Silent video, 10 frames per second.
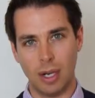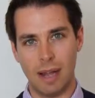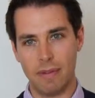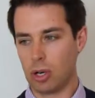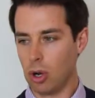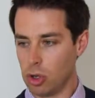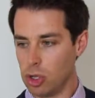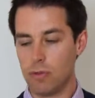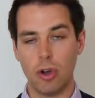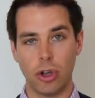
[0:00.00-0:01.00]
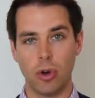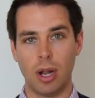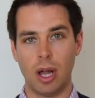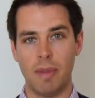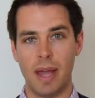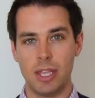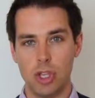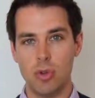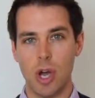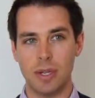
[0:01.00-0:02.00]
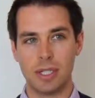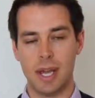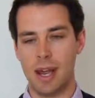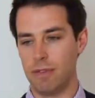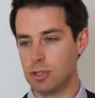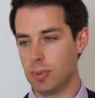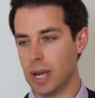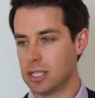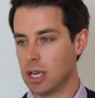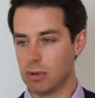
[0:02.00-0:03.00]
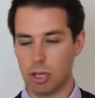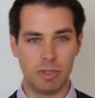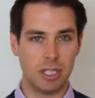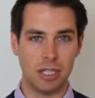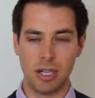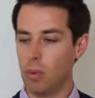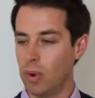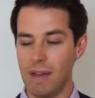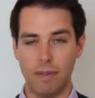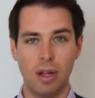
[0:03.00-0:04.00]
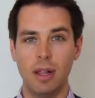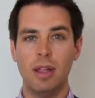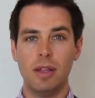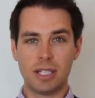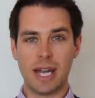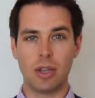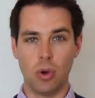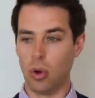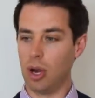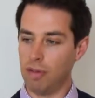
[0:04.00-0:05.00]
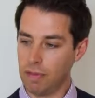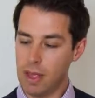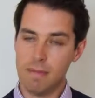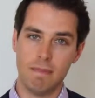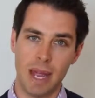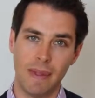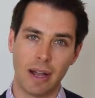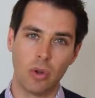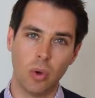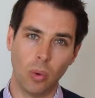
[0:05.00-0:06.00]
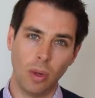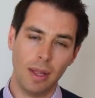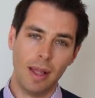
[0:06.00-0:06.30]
at 11 o'clock. You've got your alarm there. You know it's there. If it's break time, a cup of tea time, whatever, sack it all off. Make that call.